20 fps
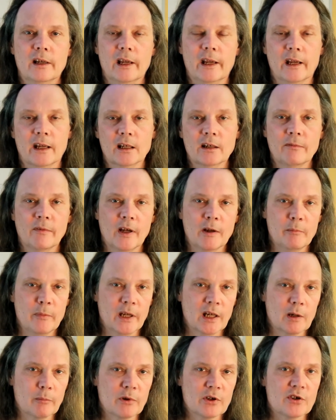And if I
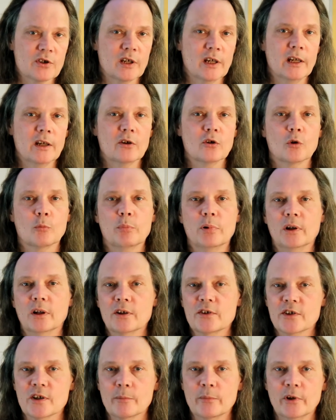make a mistake or
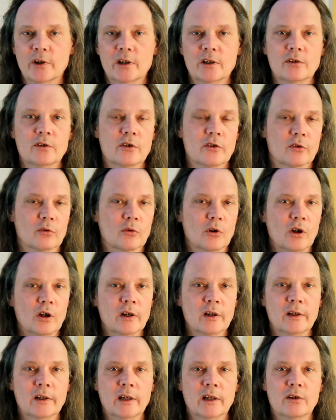plug something into the wrong
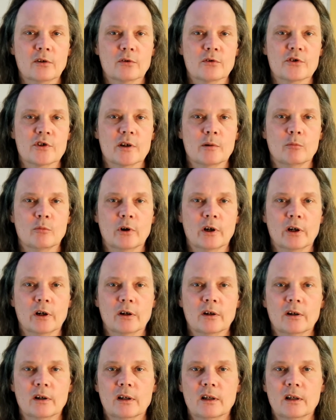connector somewhere,